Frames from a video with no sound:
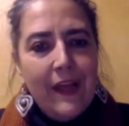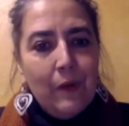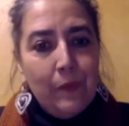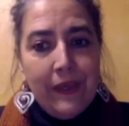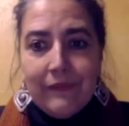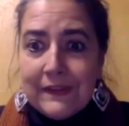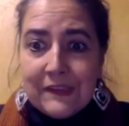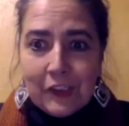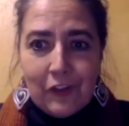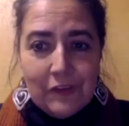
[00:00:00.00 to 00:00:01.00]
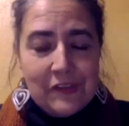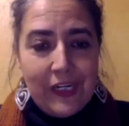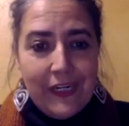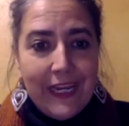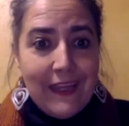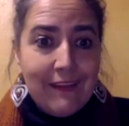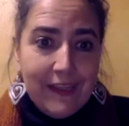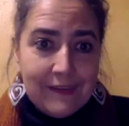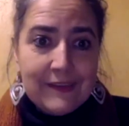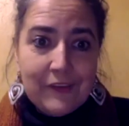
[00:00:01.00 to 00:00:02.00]
we have a circle starting
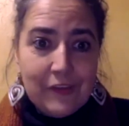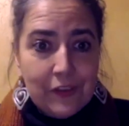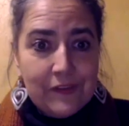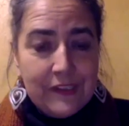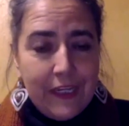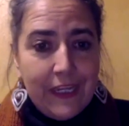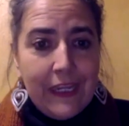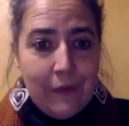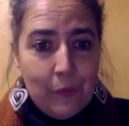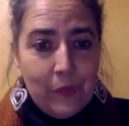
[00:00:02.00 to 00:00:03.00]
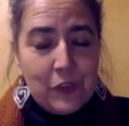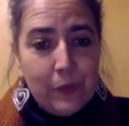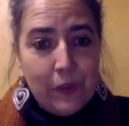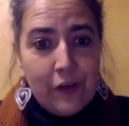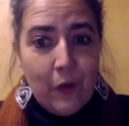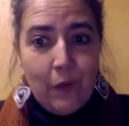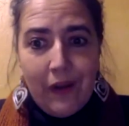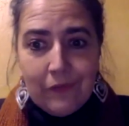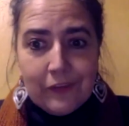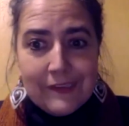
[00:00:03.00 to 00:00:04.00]
this Thursday, which will go
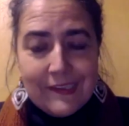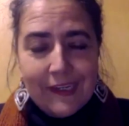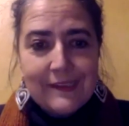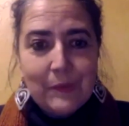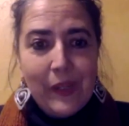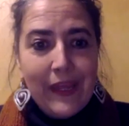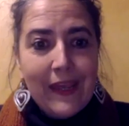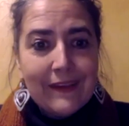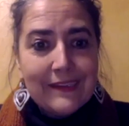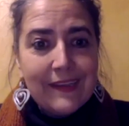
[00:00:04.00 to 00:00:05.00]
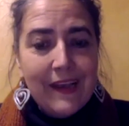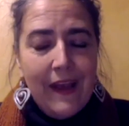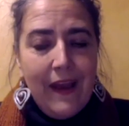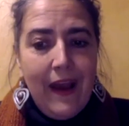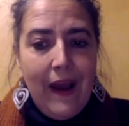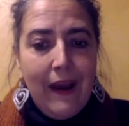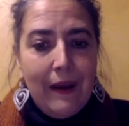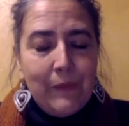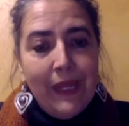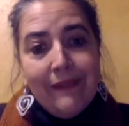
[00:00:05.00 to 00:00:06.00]
on for 6 weeks.
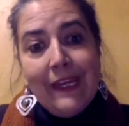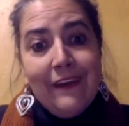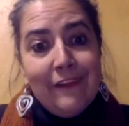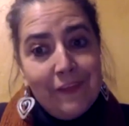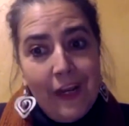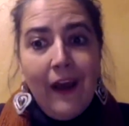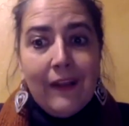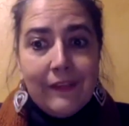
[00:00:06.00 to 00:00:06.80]
Okay. And then if not,